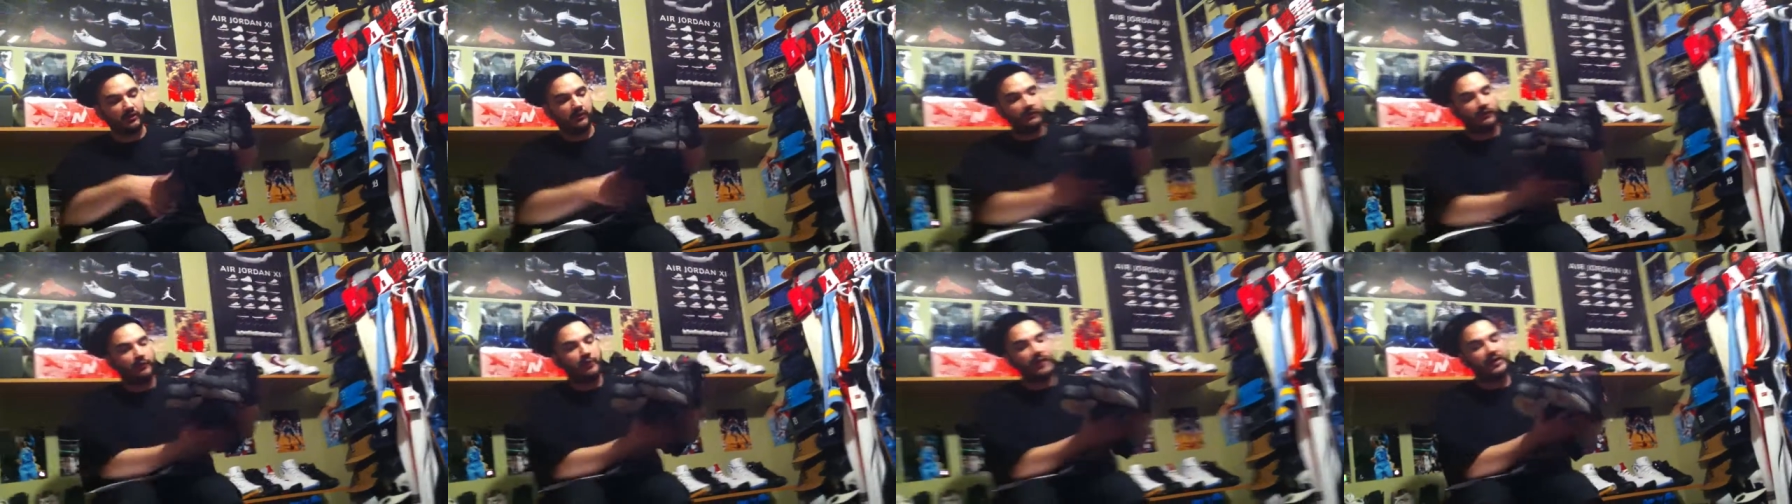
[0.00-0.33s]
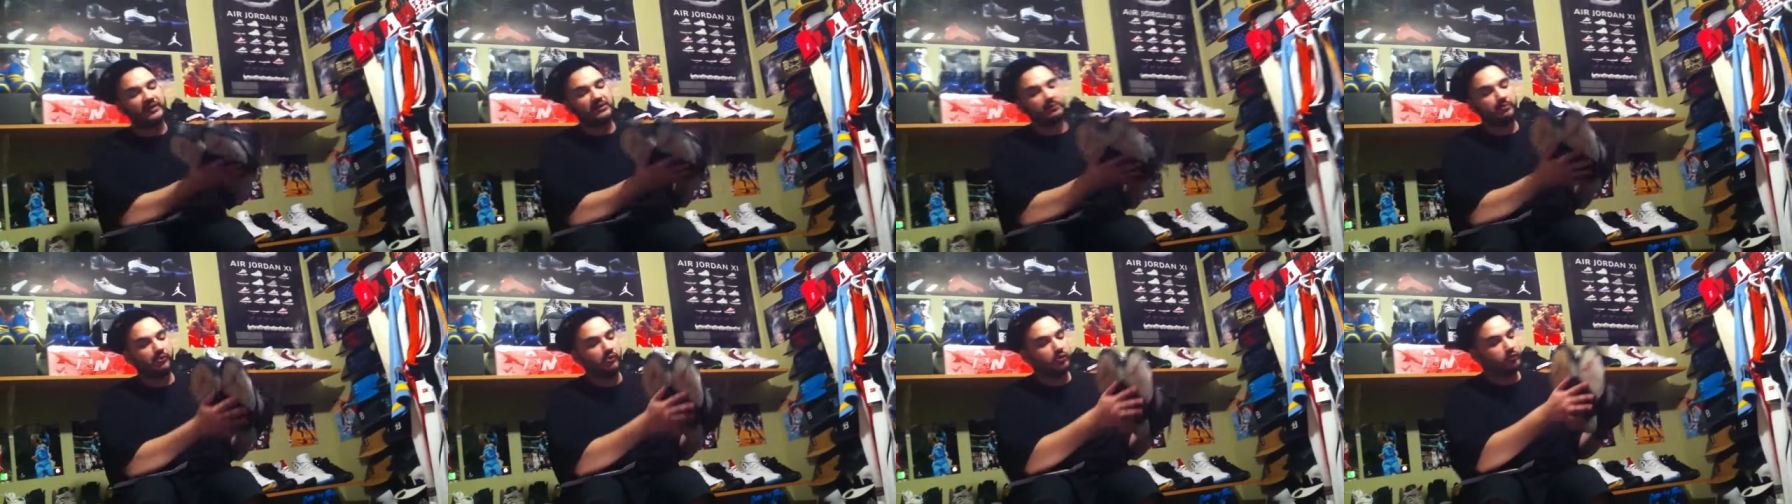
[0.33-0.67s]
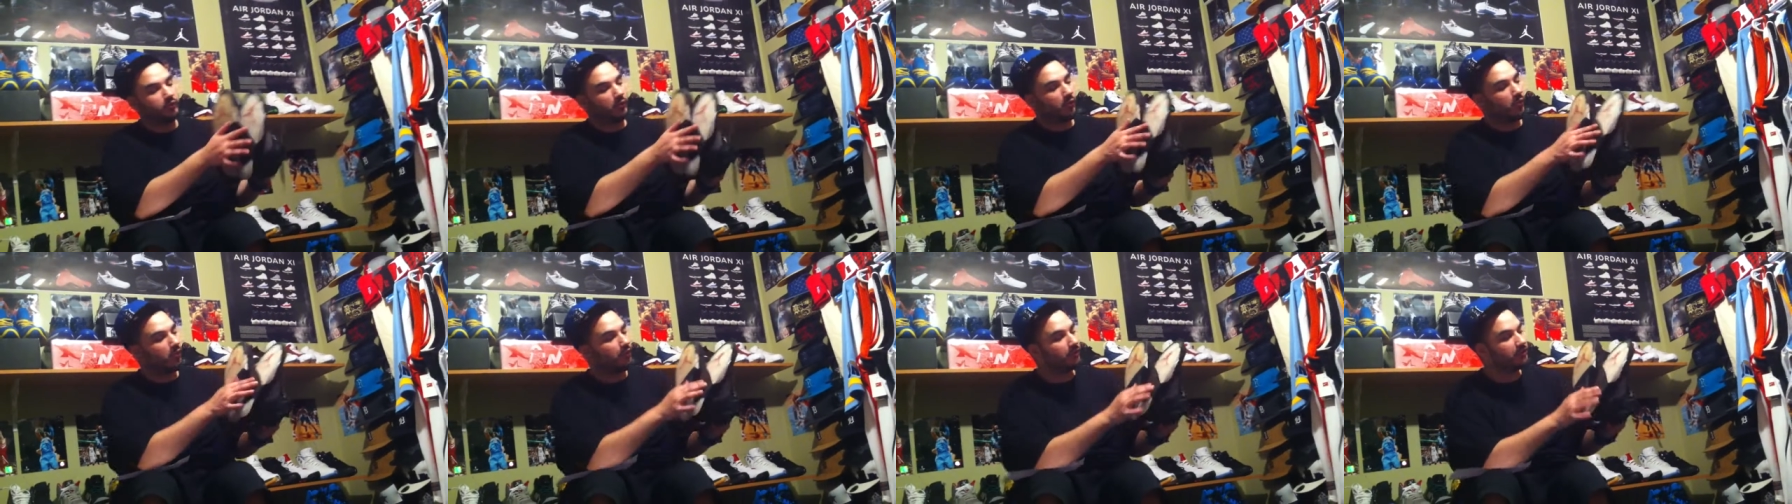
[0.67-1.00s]
So, the Raging
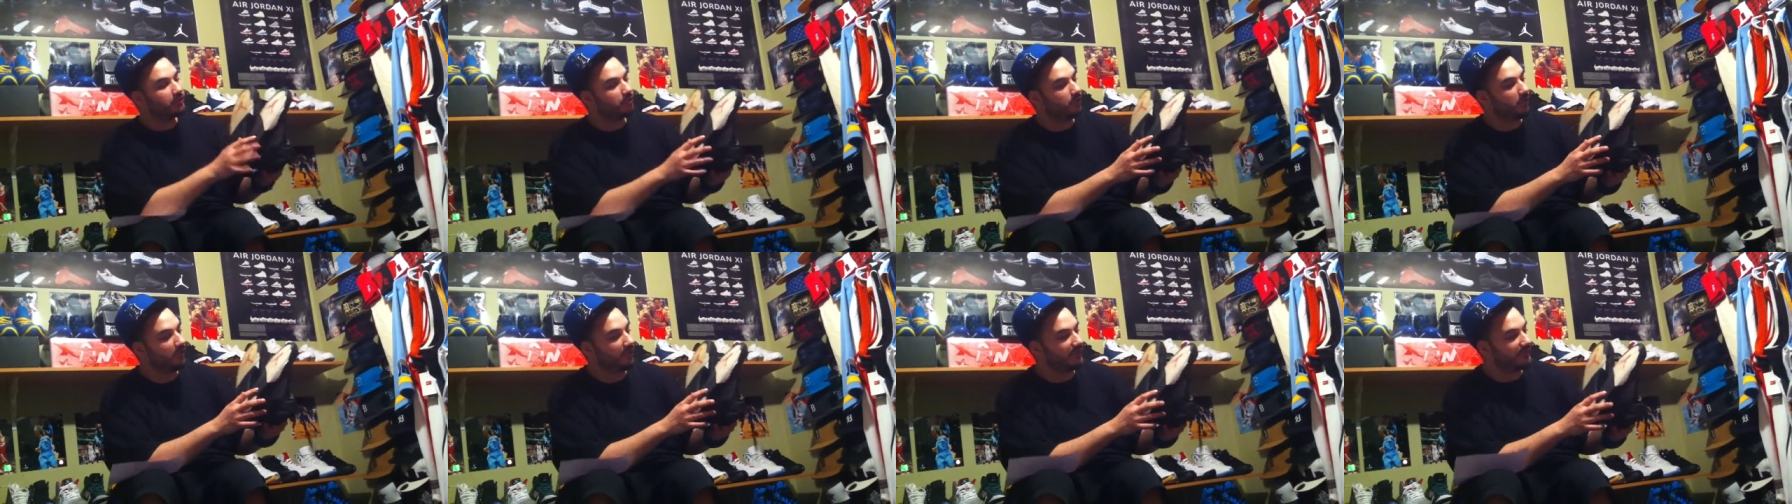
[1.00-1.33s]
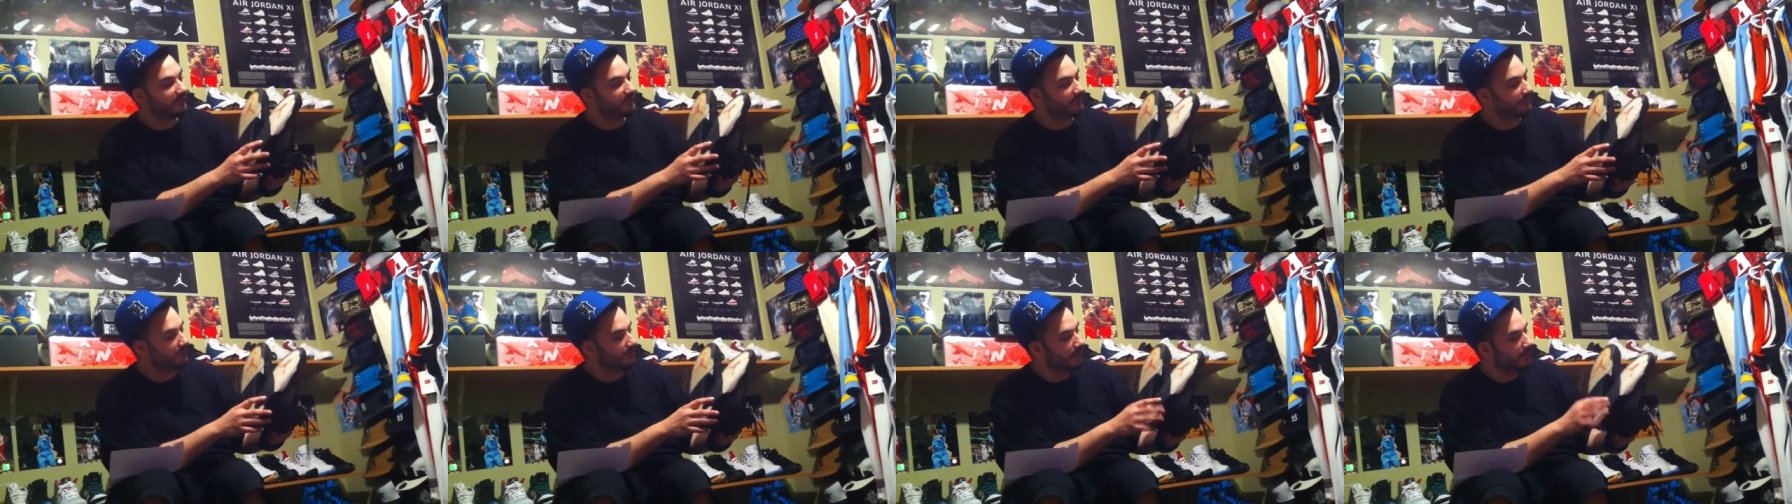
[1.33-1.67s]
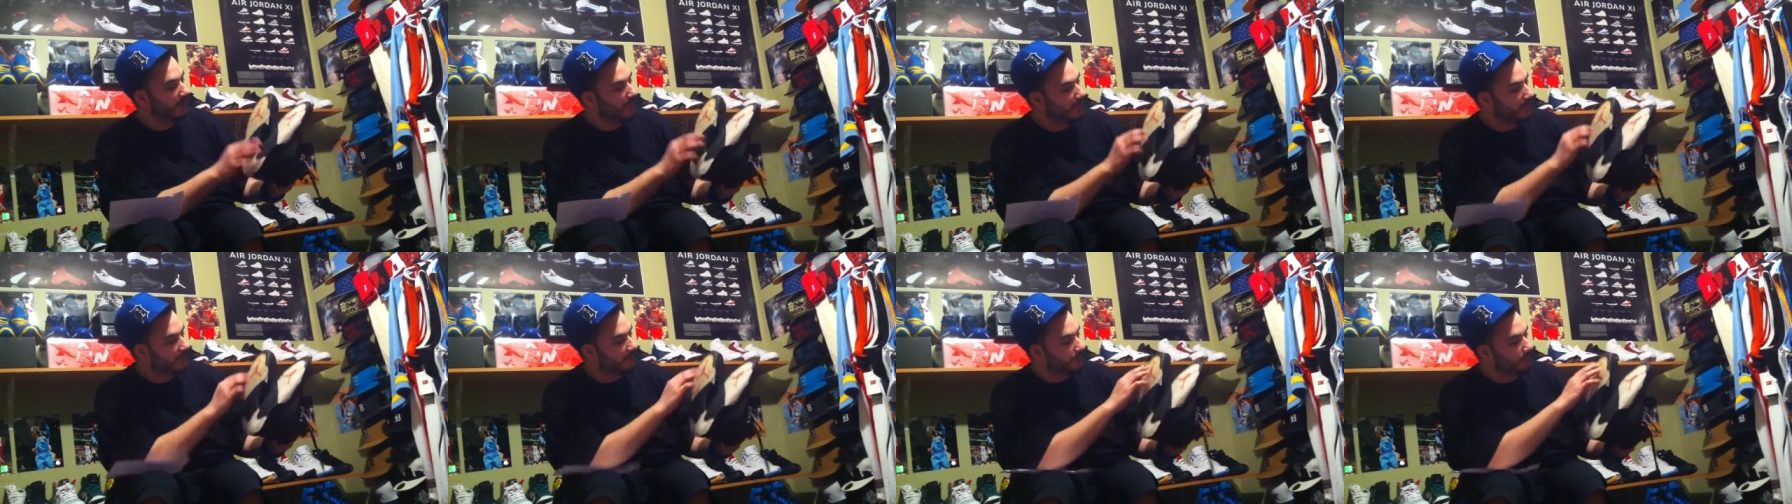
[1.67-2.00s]
Bulls were worn twice.
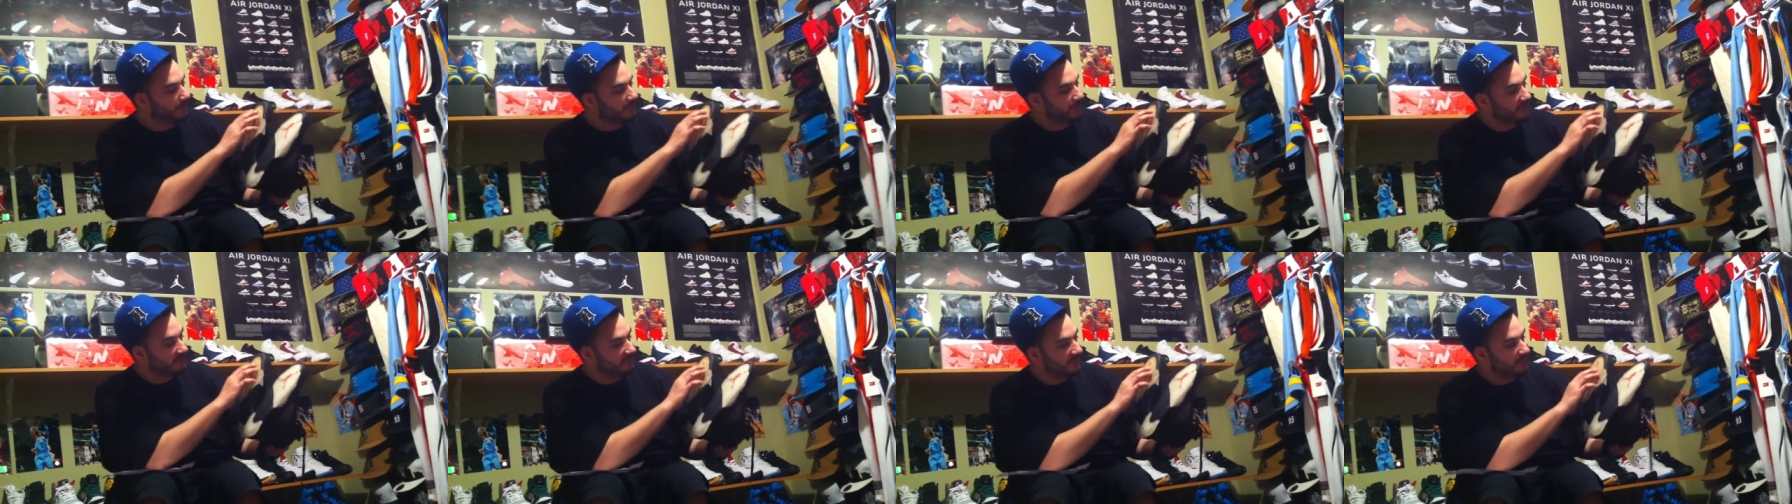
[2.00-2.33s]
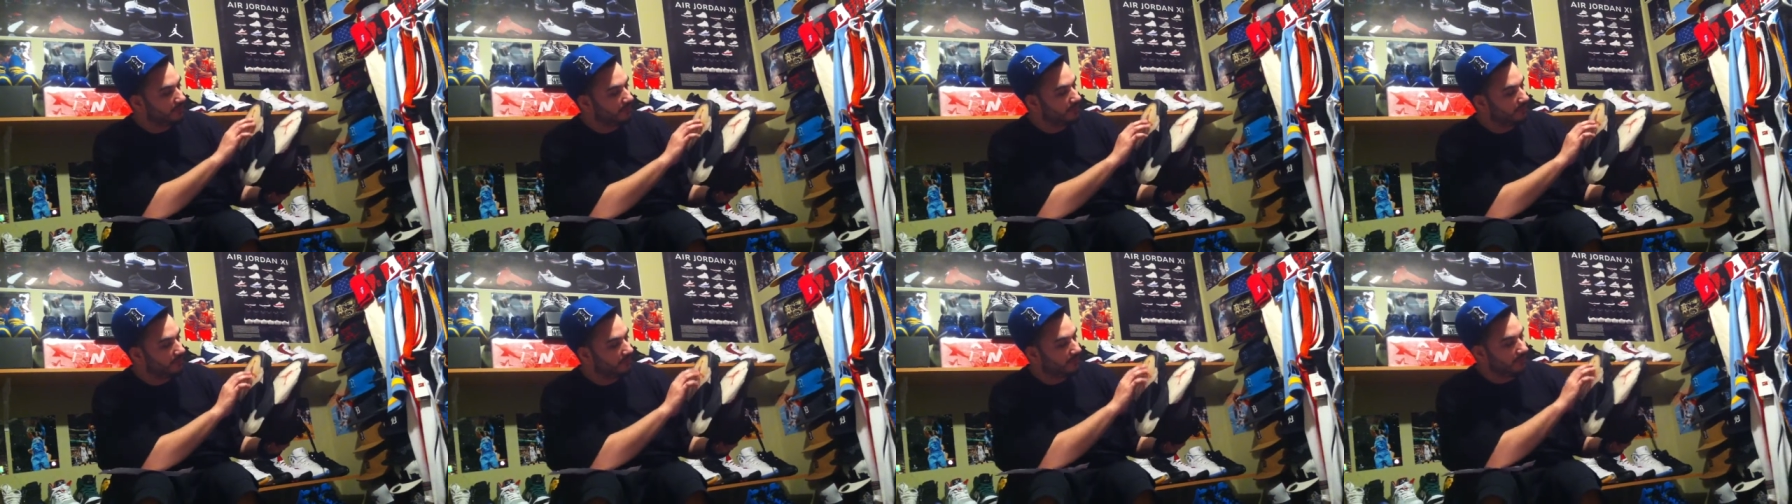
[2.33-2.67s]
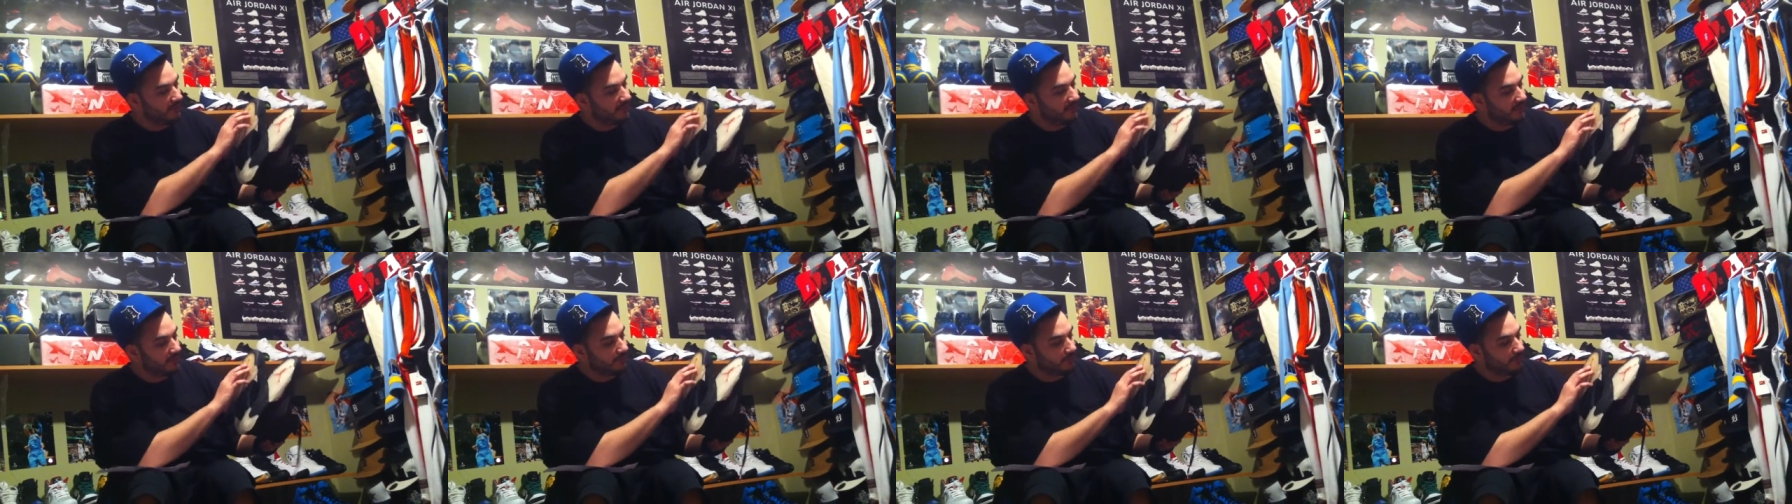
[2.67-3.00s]
That's why you see the
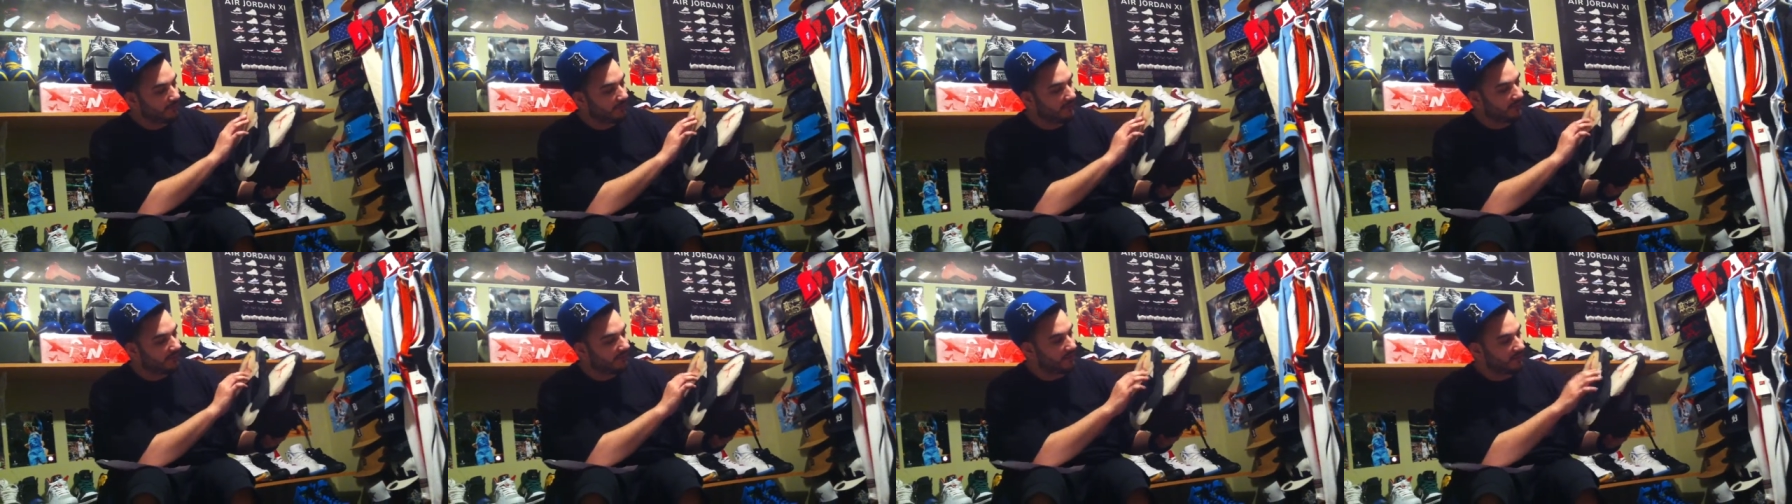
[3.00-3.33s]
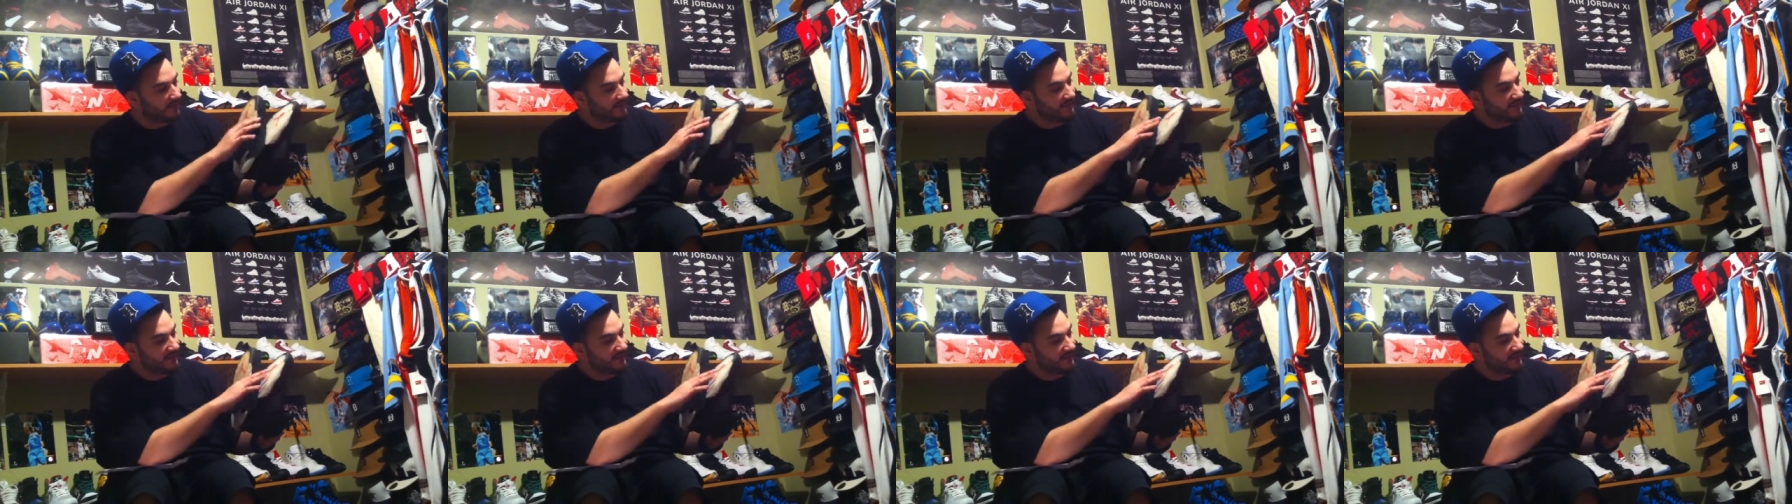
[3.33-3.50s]
minimal yelling right here.